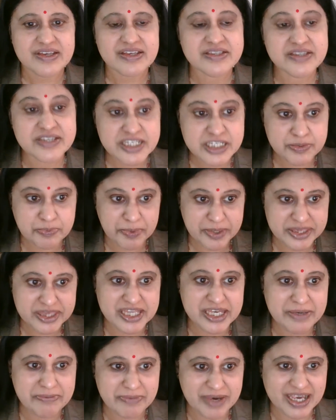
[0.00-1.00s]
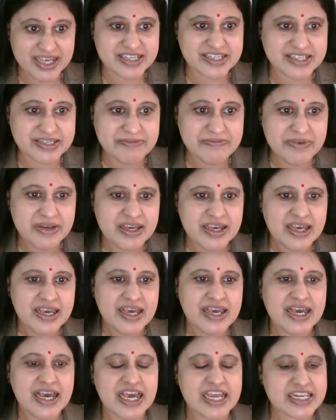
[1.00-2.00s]
This pithy maxim
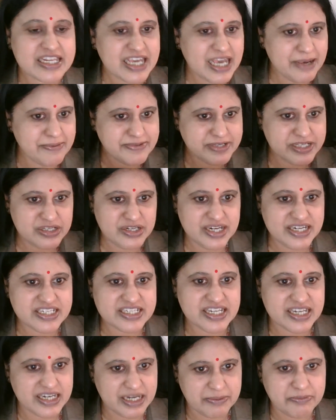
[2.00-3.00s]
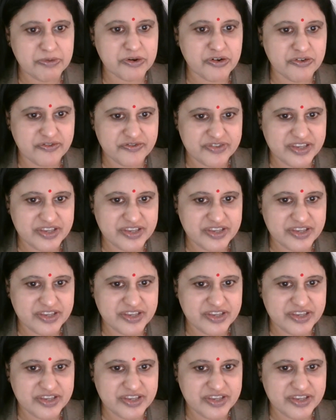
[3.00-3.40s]
encapsulates a number of